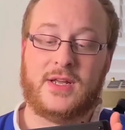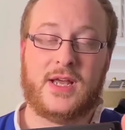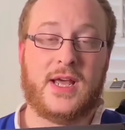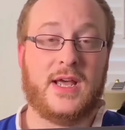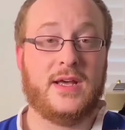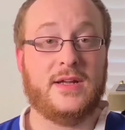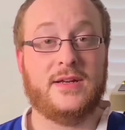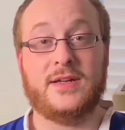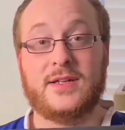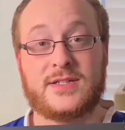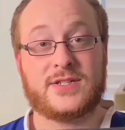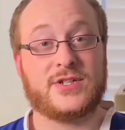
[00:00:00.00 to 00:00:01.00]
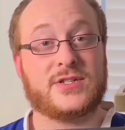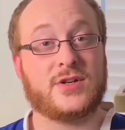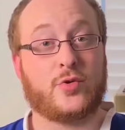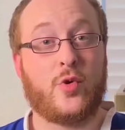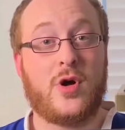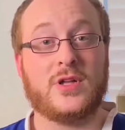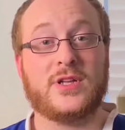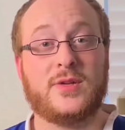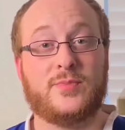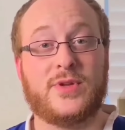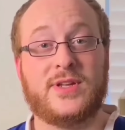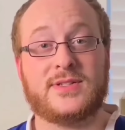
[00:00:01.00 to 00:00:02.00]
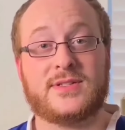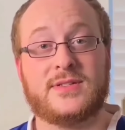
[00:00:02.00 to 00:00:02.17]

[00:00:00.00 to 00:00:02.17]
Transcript: And it's just a quality piece.